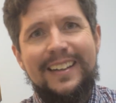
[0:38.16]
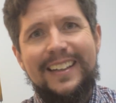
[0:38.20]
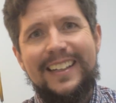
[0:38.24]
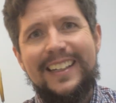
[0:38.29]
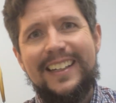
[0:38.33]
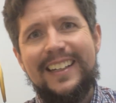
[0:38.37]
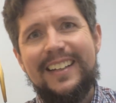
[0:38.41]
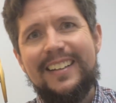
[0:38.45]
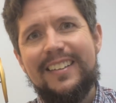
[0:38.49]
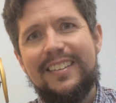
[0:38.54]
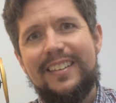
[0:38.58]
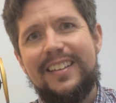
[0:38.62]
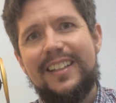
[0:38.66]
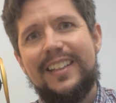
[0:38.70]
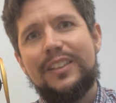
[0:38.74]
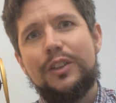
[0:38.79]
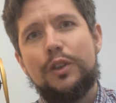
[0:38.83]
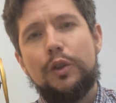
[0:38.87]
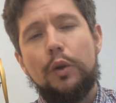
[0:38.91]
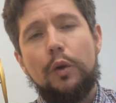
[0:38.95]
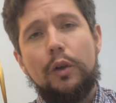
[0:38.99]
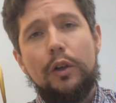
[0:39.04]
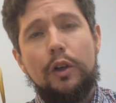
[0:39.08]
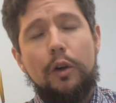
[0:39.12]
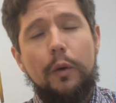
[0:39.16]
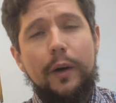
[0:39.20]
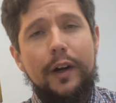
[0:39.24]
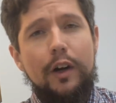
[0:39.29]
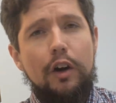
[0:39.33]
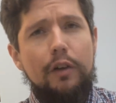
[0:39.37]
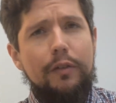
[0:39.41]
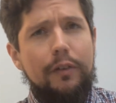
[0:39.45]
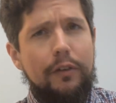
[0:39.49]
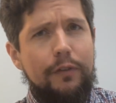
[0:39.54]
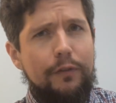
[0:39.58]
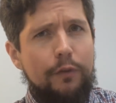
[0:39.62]
in this, or going
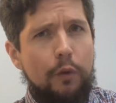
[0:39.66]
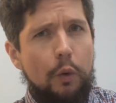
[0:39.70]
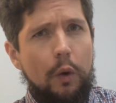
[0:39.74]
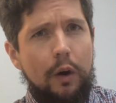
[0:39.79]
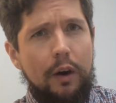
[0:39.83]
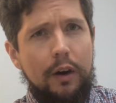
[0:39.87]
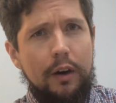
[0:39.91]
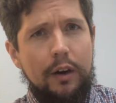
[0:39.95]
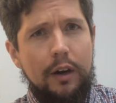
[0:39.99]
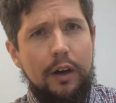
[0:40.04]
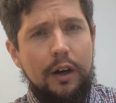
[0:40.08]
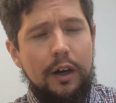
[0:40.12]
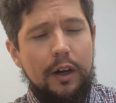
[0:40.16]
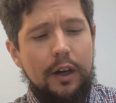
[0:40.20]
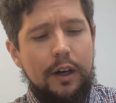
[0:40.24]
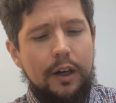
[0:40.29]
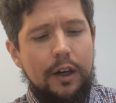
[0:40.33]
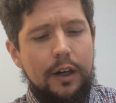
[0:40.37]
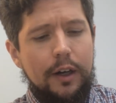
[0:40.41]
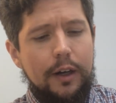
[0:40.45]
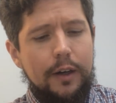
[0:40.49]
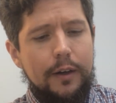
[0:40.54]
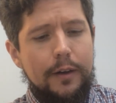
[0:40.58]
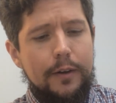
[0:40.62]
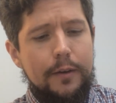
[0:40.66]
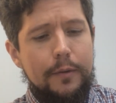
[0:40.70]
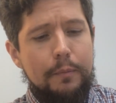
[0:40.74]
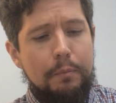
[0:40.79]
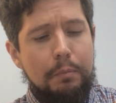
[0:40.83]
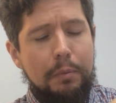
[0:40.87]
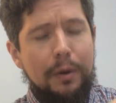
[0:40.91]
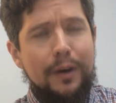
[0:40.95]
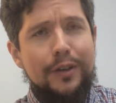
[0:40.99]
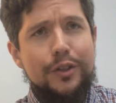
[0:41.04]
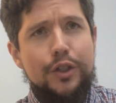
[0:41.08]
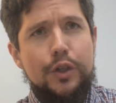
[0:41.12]
over 4
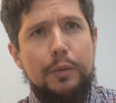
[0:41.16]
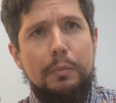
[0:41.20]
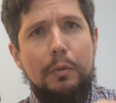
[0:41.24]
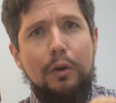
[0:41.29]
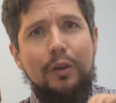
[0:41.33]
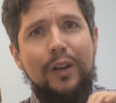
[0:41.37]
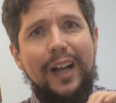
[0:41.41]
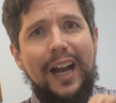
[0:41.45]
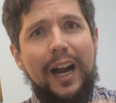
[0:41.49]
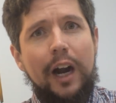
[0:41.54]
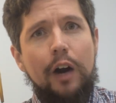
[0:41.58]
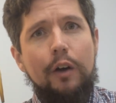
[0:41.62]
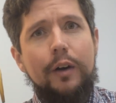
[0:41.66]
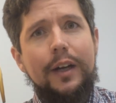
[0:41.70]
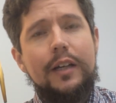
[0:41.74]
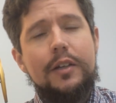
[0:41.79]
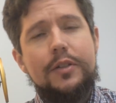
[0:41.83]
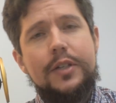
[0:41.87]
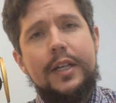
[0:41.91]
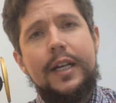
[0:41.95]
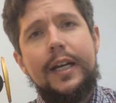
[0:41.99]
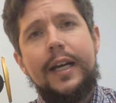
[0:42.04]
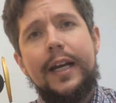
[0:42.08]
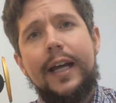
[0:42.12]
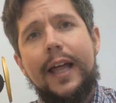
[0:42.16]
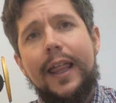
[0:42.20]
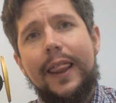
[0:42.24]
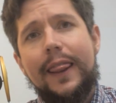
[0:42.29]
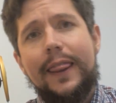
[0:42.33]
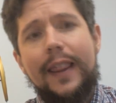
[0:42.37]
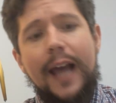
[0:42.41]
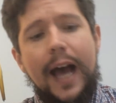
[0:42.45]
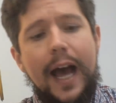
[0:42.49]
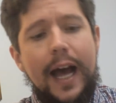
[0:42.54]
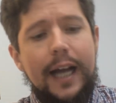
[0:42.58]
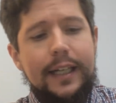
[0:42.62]
principal areas
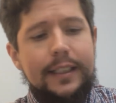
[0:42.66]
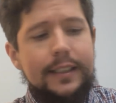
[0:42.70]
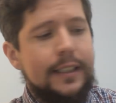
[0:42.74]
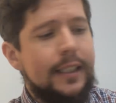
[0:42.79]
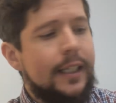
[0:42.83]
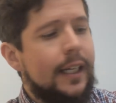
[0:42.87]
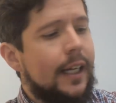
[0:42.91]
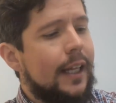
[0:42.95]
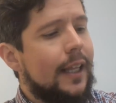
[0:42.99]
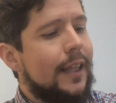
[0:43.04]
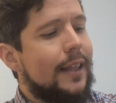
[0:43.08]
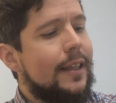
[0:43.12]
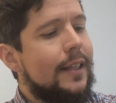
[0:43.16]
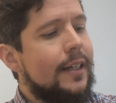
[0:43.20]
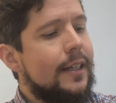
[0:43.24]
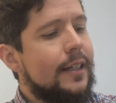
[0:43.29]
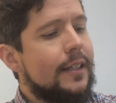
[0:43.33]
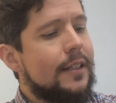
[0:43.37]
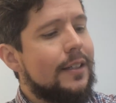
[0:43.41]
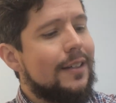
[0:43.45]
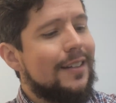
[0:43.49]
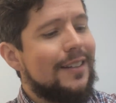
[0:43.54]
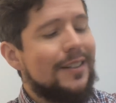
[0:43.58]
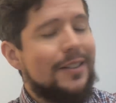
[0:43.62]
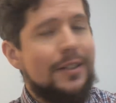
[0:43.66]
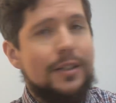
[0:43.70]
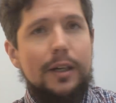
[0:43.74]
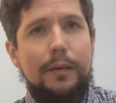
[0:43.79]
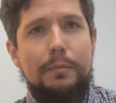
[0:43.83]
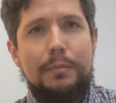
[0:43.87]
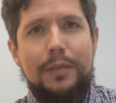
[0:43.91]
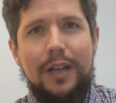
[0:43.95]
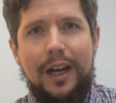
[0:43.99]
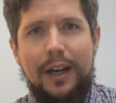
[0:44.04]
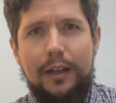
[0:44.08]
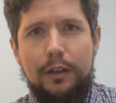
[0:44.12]
that this
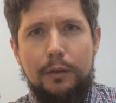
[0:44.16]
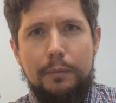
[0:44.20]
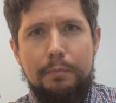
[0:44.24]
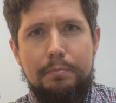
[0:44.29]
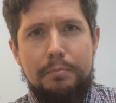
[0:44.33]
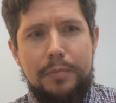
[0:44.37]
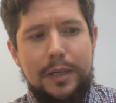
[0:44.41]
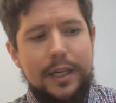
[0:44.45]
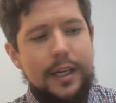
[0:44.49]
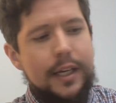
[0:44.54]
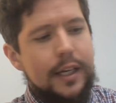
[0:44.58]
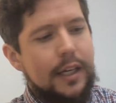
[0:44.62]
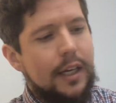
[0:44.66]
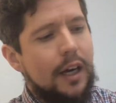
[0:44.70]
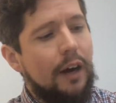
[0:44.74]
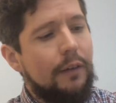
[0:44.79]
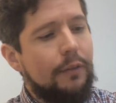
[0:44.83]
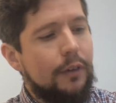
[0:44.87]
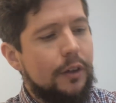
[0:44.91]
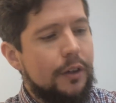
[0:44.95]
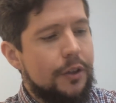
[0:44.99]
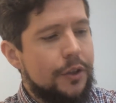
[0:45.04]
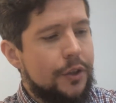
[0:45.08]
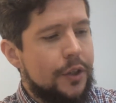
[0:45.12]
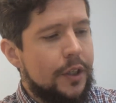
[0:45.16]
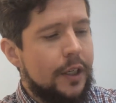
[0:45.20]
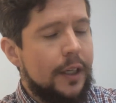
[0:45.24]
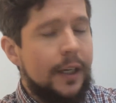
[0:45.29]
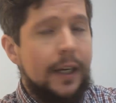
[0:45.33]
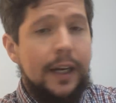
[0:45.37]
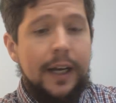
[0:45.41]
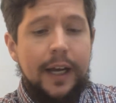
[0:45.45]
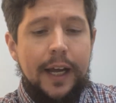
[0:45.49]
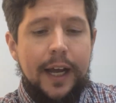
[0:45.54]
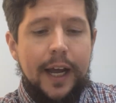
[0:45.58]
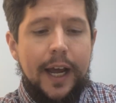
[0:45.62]
subtitle B covers.
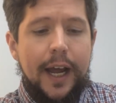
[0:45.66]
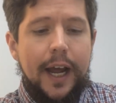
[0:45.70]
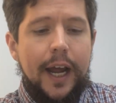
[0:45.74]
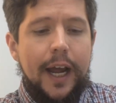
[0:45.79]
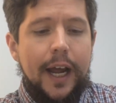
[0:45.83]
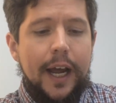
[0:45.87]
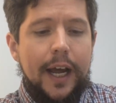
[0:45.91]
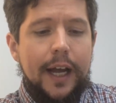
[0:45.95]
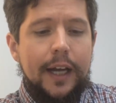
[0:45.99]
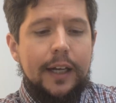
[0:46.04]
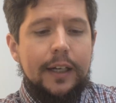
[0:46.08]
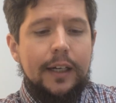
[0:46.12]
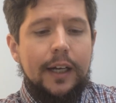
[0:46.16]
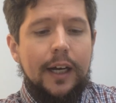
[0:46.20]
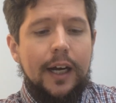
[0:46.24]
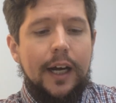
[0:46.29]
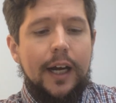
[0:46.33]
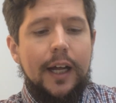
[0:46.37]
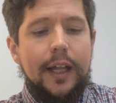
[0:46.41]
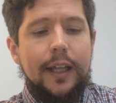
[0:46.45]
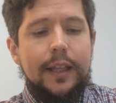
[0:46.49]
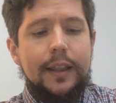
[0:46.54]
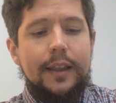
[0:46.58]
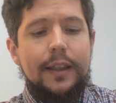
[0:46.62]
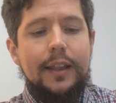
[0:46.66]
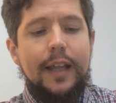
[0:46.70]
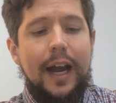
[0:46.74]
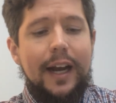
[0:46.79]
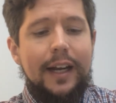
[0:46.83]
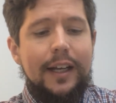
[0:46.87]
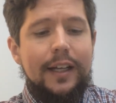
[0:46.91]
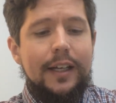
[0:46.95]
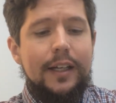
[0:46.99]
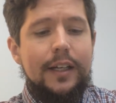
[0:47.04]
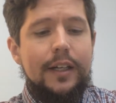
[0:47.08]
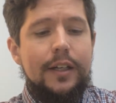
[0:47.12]
And
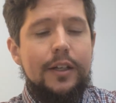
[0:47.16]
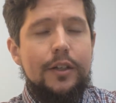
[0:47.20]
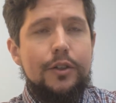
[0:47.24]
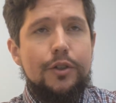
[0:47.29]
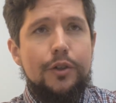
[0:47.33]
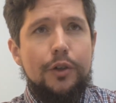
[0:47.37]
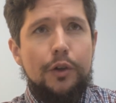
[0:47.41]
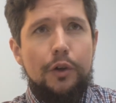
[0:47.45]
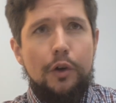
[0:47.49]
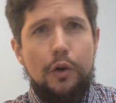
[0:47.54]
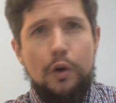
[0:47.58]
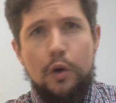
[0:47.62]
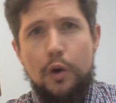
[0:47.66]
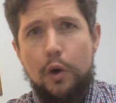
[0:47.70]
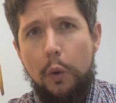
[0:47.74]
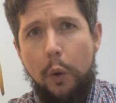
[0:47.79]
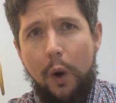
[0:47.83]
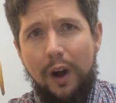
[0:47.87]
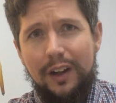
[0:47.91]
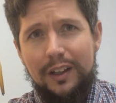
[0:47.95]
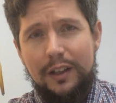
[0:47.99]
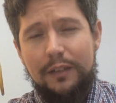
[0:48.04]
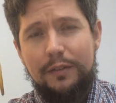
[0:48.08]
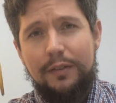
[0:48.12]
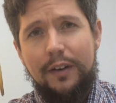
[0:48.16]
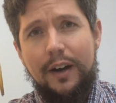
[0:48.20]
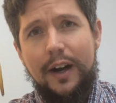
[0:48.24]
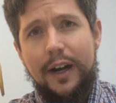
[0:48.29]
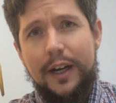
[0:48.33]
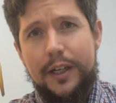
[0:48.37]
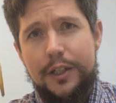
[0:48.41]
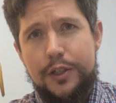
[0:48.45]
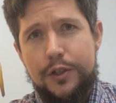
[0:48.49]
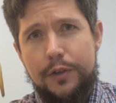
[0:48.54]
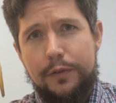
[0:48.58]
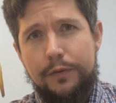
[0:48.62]
that is who
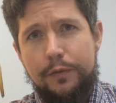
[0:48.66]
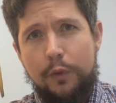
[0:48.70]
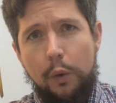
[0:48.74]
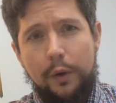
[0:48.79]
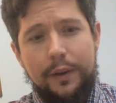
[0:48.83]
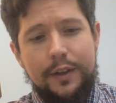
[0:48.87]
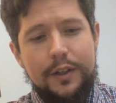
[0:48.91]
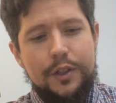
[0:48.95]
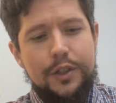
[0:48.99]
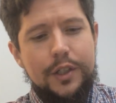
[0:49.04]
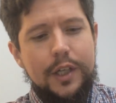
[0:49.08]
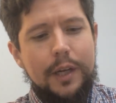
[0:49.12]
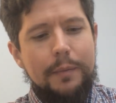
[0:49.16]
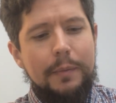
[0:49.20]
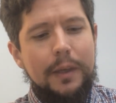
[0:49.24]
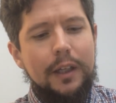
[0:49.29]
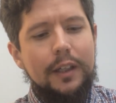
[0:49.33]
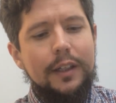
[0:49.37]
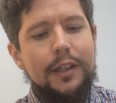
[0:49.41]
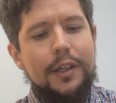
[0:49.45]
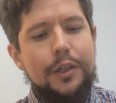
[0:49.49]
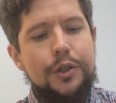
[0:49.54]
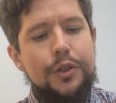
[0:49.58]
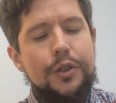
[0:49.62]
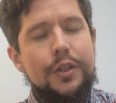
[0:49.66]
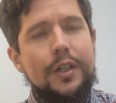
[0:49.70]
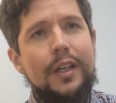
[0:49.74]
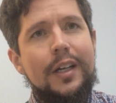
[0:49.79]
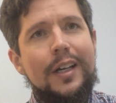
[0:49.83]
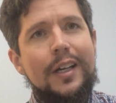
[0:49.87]
qualifies for the stimulus,